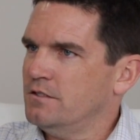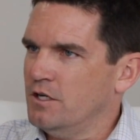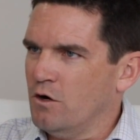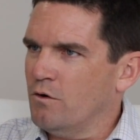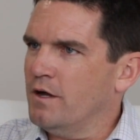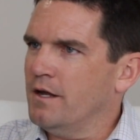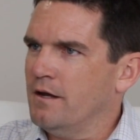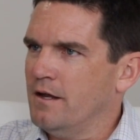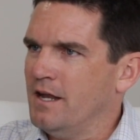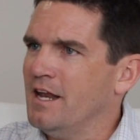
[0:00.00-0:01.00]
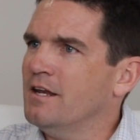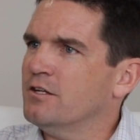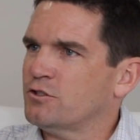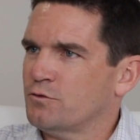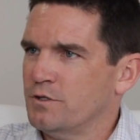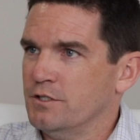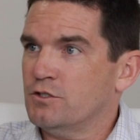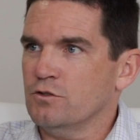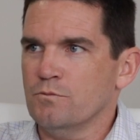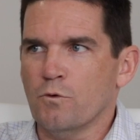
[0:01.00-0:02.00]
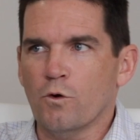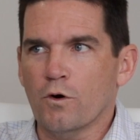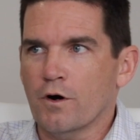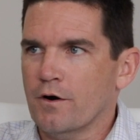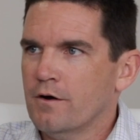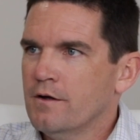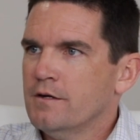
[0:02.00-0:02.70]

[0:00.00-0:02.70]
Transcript: and industry to more